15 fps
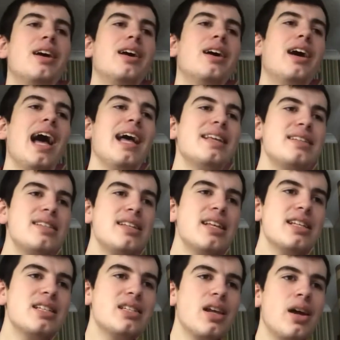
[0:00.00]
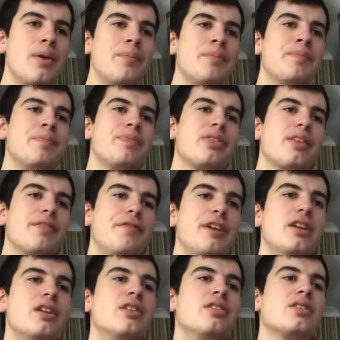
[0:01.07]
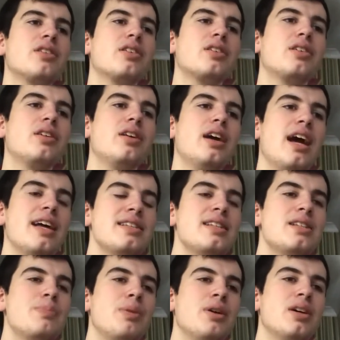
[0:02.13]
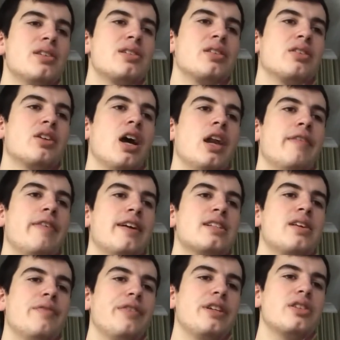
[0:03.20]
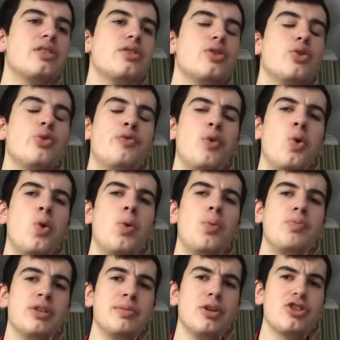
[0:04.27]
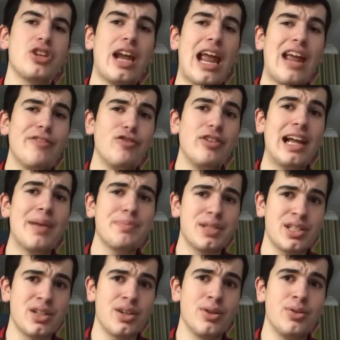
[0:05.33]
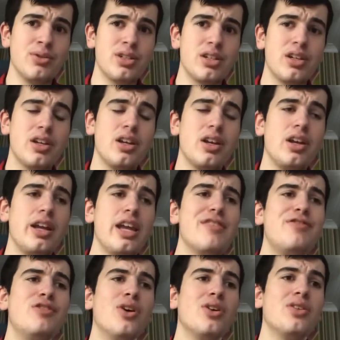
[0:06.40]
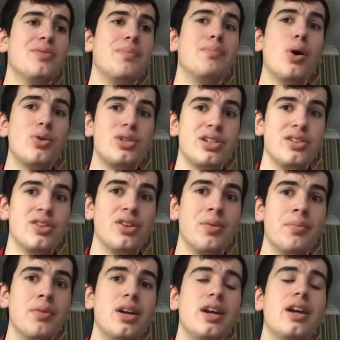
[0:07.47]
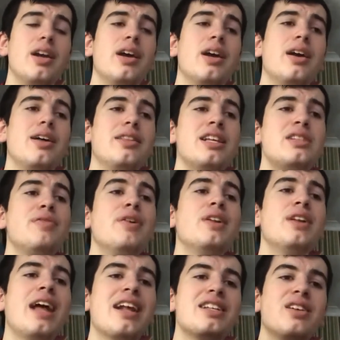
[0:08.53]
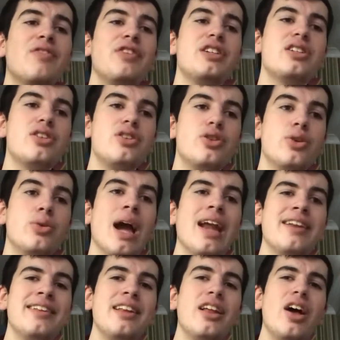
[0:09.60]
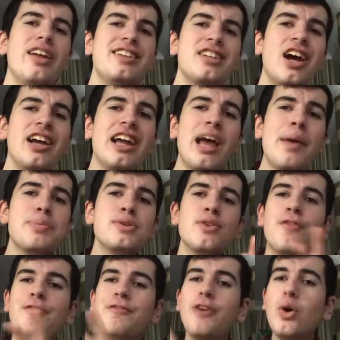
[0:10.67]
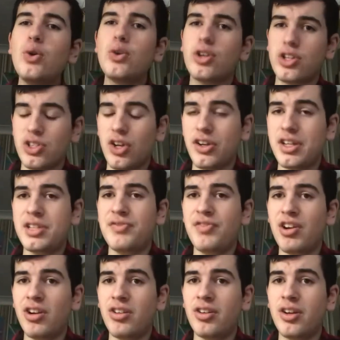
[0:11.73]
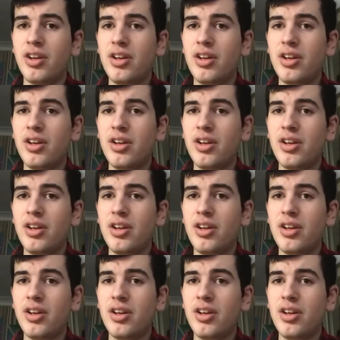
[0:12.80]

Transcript: as this villain, as this person kind of had something to do for pretty much every episode, if not most of them, this villain had something to do, had an entire episode focused on this villain.